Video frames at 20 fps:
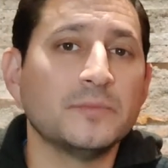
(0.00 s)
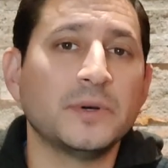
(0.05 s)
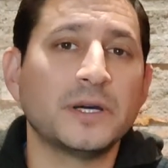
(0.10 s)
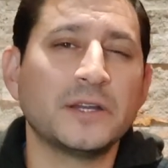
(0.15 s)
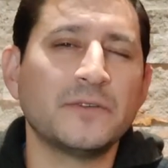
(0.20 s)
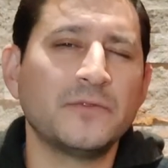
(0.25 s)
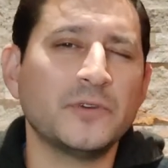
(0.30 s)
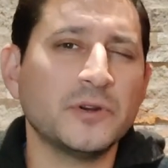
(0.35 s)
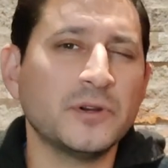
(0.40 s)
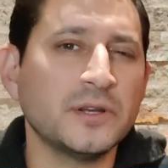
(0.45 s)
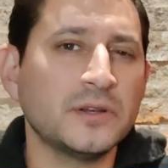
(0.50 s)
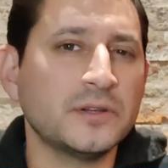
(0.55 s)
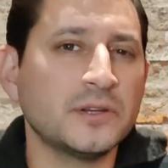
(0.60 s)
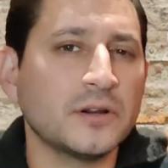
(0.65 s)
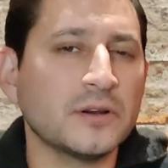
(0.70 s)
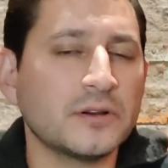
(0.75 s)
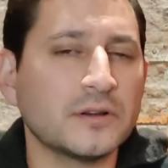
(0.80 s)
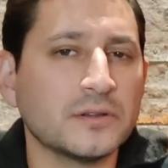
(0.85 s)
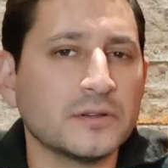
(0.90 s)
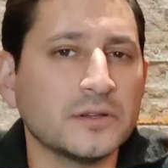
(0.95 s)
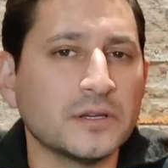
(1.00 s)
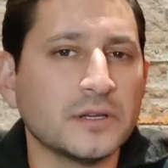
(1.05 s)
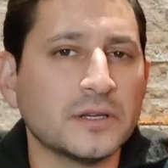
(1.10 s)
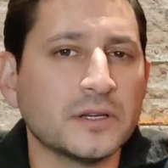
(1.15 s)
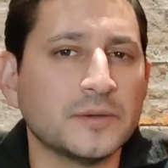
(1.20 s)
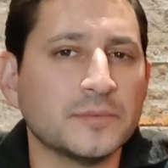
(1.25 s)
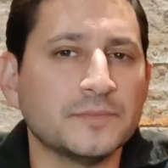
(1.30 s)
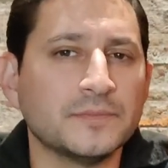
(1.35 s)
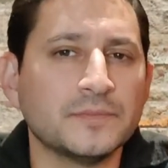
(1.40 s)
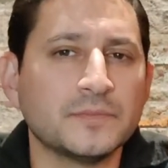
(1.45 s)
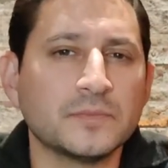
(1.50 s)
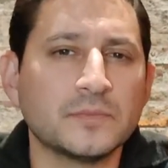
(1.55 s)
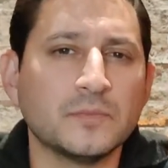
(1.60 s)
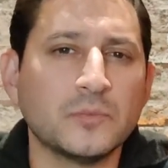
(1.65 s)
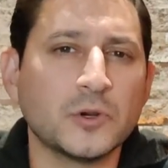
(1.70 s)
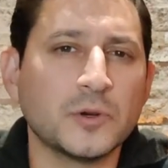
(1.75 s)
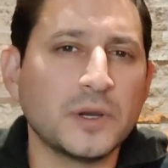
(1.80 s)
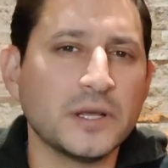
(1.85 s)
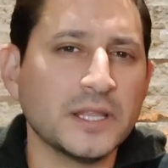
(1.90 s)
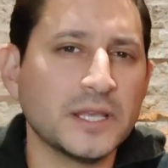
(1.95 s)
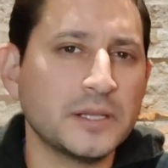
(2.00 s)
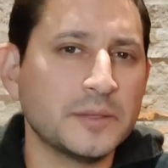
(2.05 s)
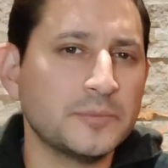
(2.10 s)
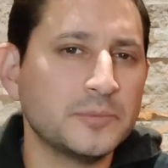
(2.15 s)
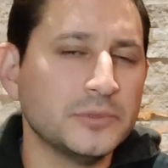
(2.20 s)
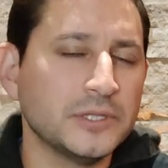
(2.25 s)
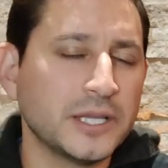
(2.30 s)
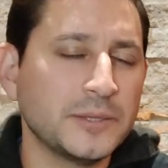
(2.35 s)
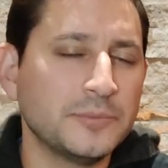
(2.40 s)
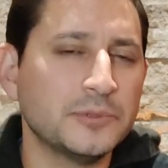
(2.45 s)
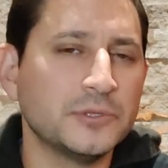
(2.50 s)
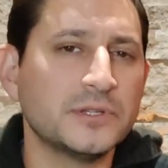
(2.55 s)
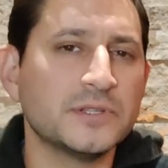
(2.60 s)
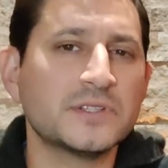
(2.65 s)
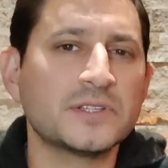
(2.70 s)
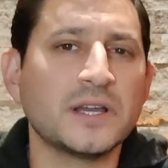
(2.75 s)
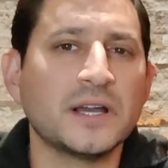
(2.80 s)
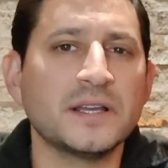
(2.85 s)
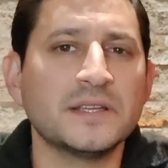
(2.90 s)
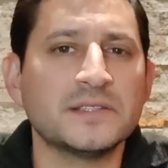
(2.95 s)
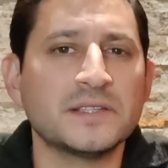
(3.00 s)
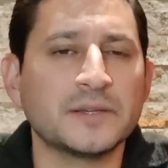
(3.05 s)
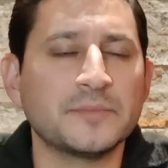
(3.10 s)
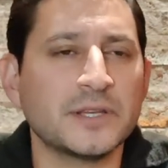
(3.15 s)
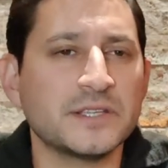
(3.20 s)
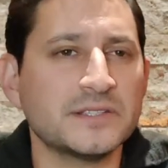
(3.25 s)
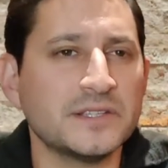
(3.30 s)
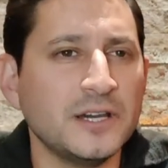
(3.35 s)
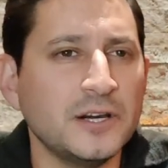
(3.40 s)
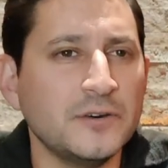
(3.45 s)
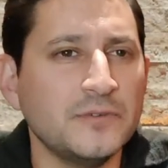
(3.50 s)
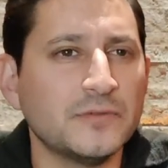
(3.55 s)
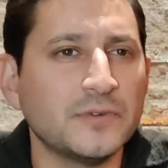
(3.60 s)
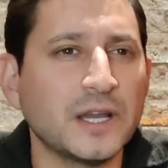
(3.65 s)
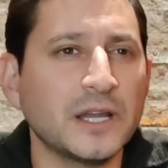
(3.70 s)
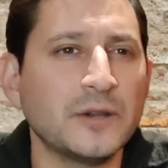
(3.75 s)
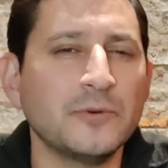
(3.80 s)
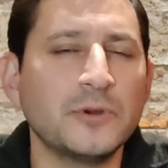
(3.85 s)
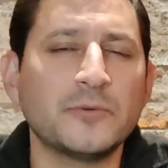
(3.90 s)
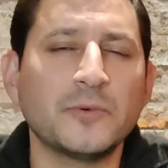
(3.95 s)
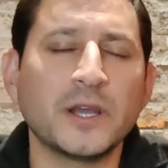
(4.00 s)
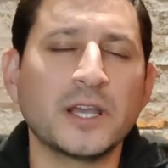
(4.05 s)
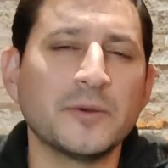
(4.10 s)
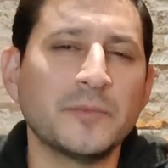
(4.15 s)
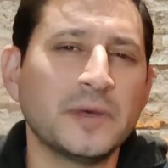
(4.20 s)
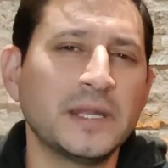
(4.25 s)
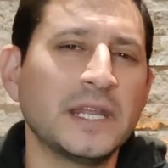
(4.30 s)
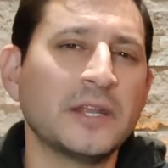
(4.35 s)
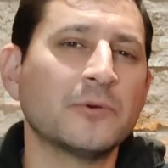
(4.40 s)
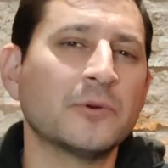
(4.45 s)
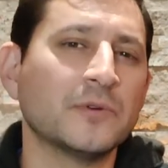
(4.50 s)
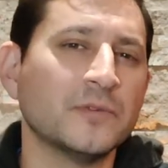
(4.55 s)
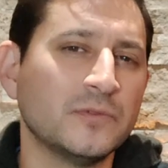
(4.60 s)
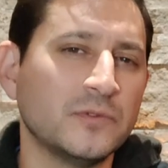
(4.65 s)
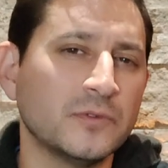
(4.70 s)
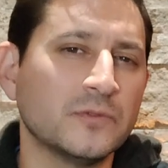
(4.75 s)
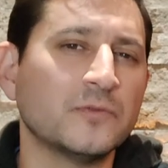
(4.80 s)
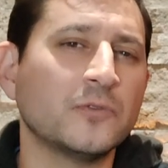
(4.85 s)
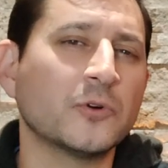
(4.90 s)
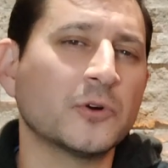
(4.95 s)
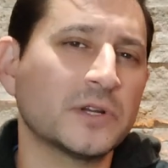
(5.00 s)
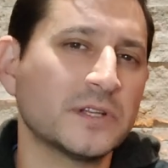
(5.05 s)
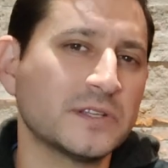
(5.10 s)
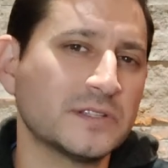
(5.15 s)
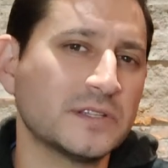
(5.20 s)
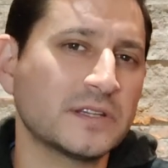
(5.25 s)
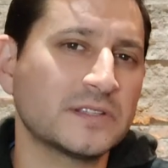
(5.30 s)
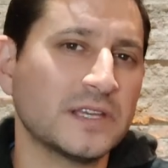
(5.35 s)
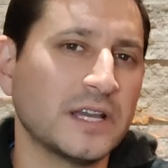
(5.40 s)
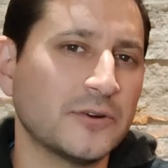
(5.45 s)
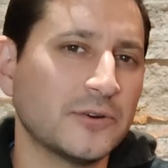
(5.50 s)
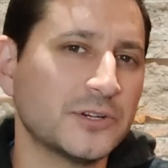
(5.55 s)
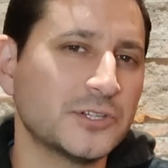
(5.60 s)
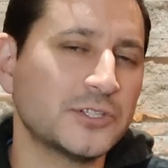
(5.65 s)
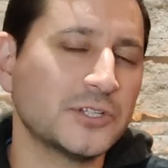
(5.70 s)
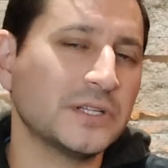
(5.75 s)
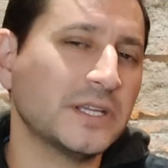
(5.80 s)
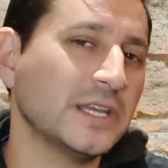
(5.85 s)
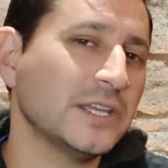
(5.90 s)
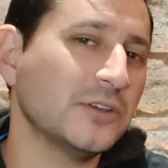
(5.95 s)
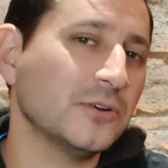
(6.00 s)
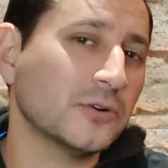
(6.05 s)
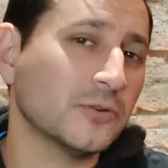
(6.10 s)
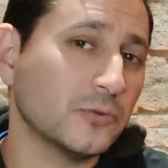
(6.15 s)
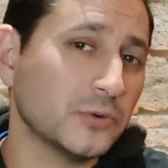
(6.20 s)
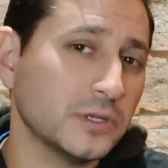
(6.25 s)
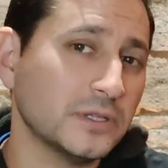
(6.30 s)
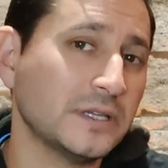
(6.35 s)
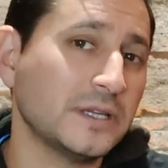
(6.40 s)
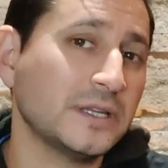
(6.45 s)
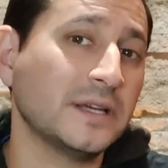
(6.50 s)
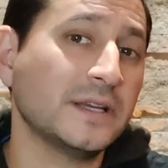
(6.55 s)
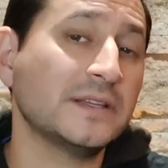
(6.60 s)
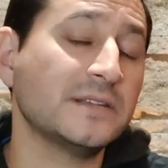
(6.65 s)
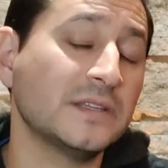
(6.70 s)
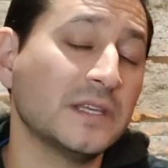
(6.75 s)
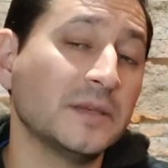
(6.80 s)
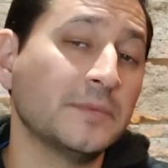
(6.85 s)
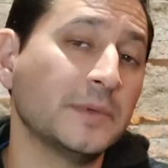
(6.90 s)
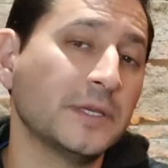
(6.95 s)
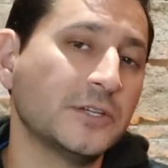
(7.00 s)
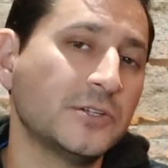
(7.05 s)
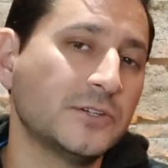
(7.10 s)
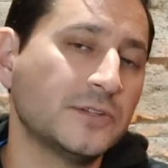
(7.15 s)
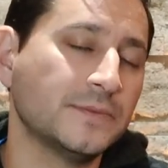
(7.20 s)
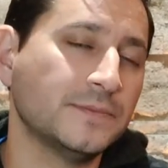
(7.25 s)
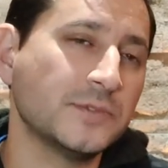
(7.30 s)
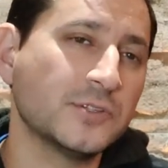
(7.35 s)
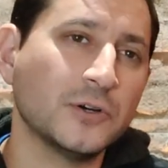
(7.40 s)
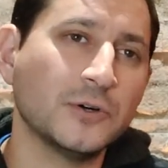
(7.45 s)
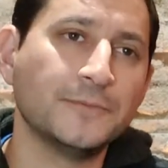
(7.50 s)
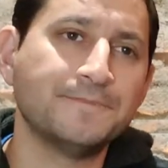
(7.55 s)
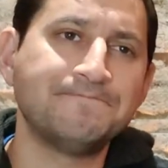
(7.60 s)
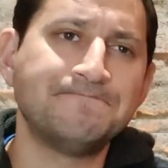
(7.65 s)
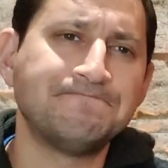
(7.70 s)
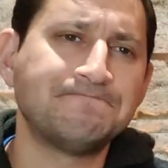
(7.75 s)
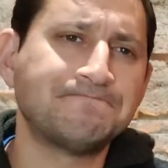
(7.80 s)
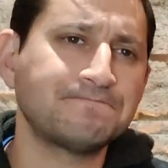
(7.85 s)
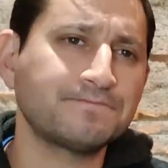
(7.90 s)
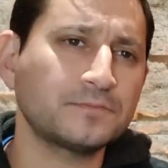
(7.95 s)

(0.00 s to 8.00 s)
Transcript: But if you're in dark, um, more light, polluted skies like myself, I would recommend anywhere from four to six hours should get you a really nice image. So